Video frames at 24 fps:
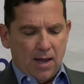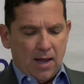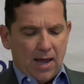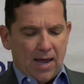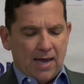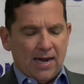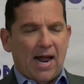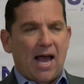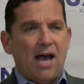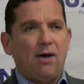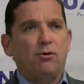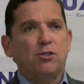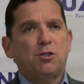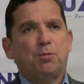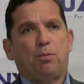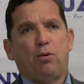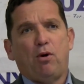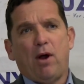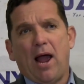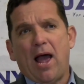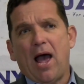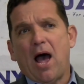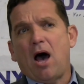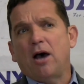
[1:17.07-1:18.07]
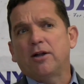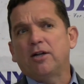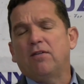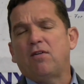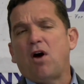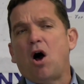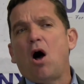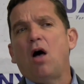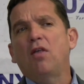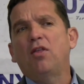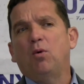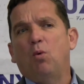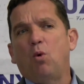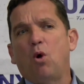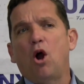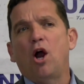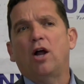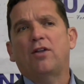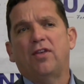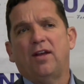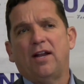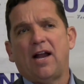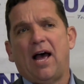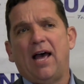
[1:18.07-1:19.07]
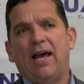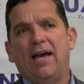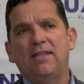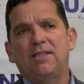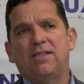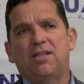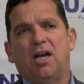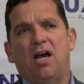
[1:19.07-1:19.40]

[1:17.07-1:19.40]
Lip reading: and I was proud of all the work that I had